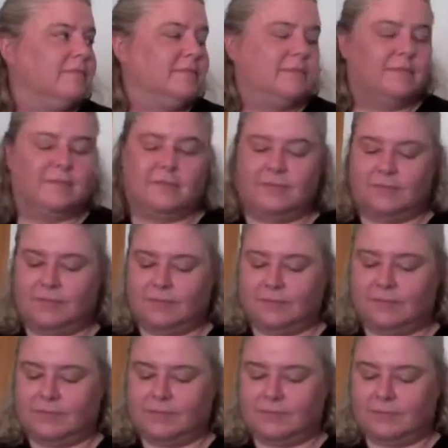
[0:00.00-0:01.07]

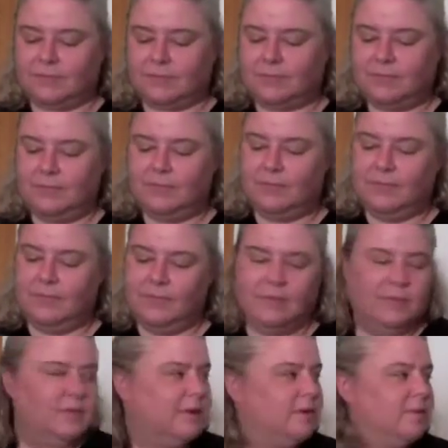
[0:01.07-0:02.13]

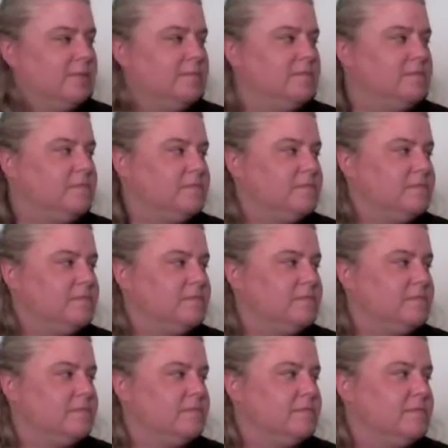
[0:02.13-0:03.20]

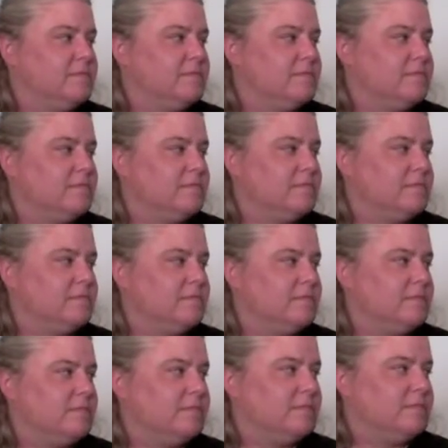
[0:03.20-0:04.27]

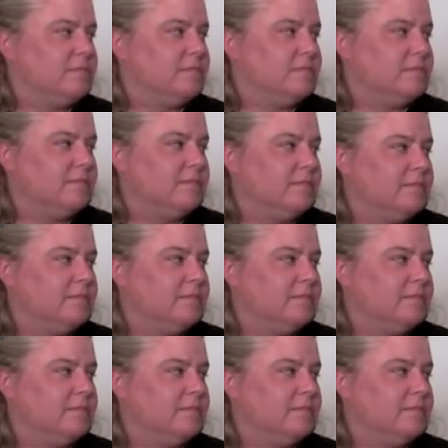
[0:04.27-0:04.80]
[no speech]